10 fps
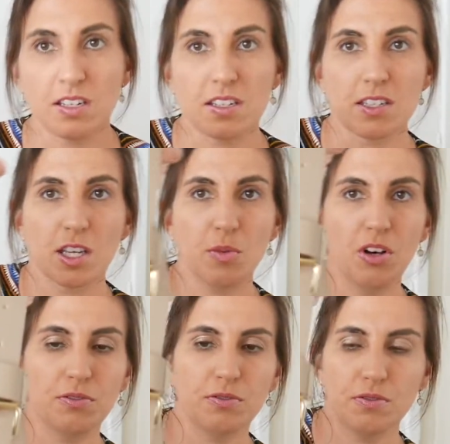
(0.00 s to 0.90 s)
It doesn't come
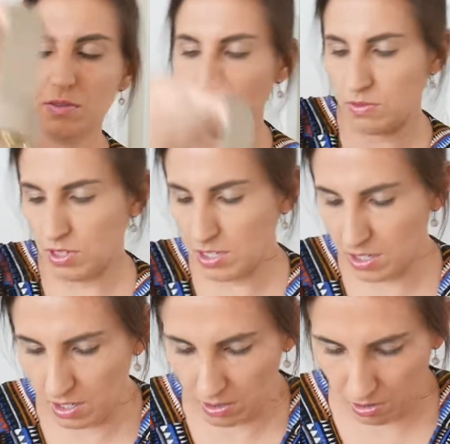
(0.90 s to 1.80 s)
off. So that's
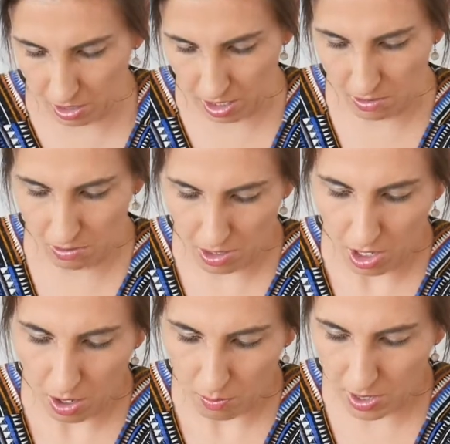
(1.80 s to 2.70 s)
okay.
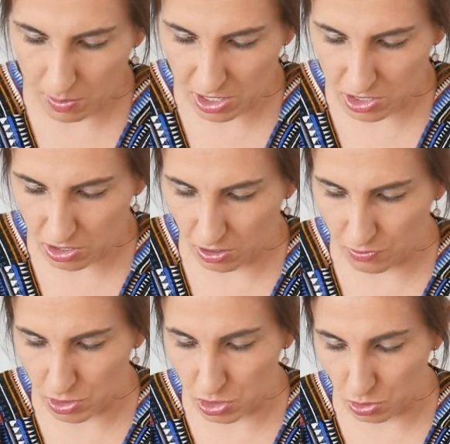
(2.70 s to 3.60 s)
Maybe it's so
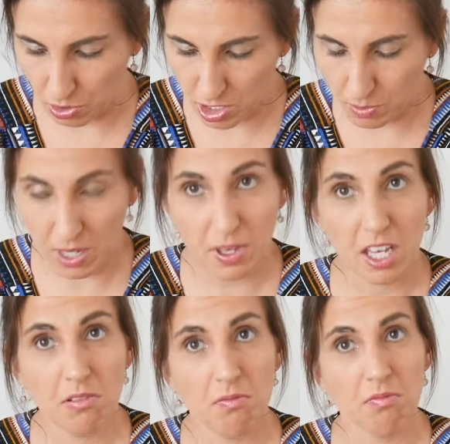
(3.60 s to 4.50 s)
for storage, maybe?
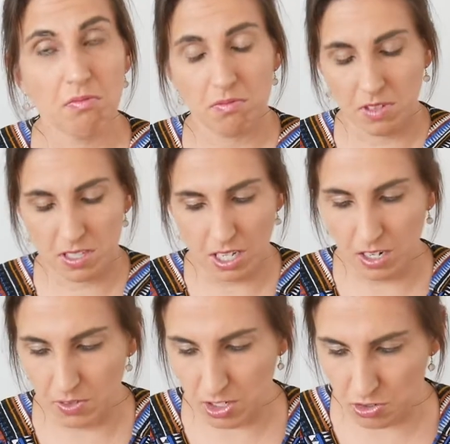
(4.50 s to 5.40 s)
That's kind
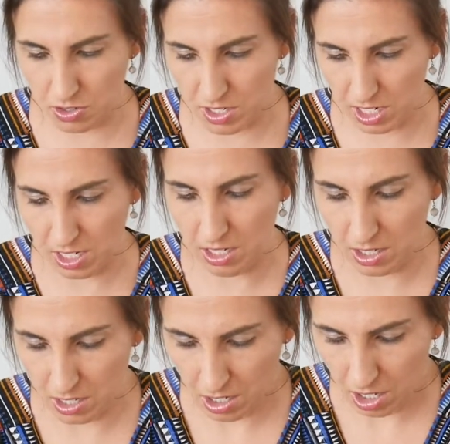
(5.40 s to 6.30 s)
of an interesting.
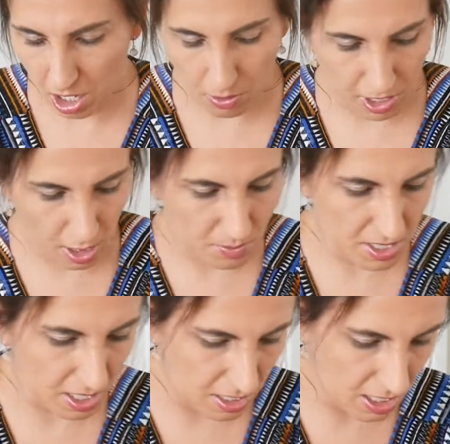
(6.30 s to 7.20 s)
Oh, it comes
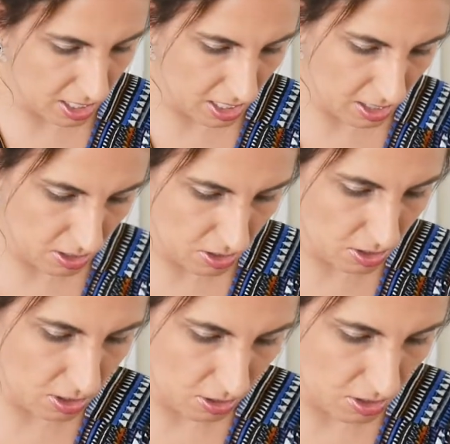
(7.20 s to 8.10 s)
down here, so
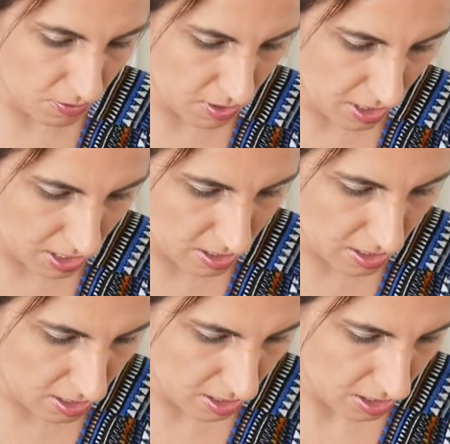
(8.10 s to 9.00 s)
it goes over
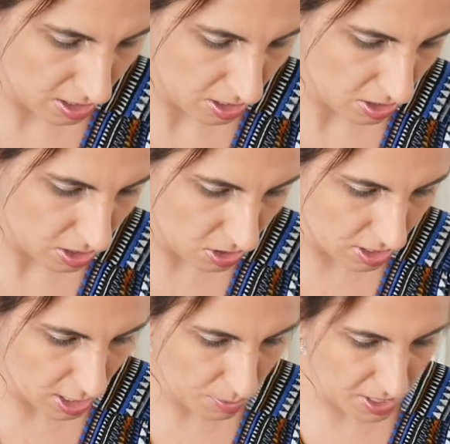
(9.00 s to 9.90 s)
this. So you
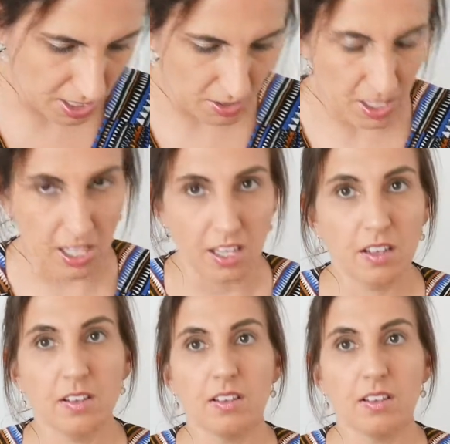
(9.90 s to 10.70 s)
just keep it down there.